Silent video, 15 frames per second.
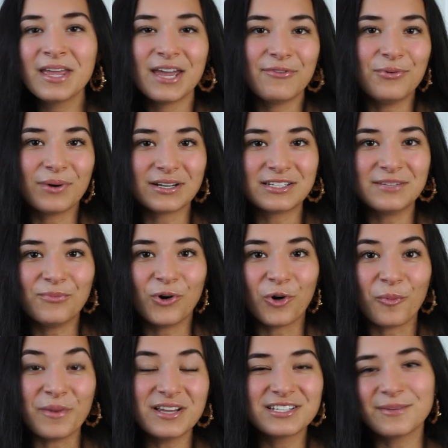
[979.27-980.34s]
If you want to see more
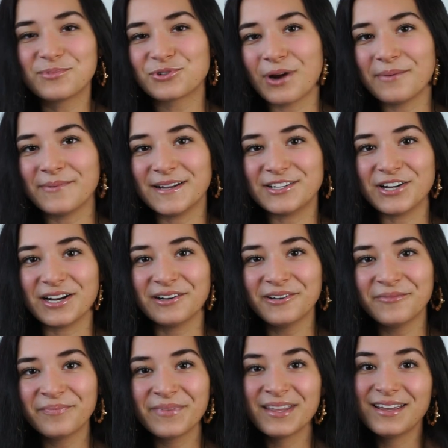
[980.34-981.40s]
of me, subscribe to my
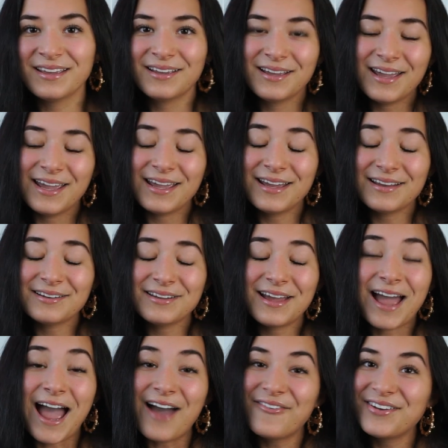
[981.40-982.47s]
channel. And
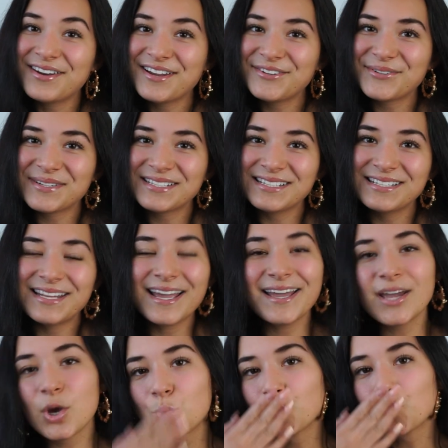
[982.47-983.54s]
have a nice rest of the day.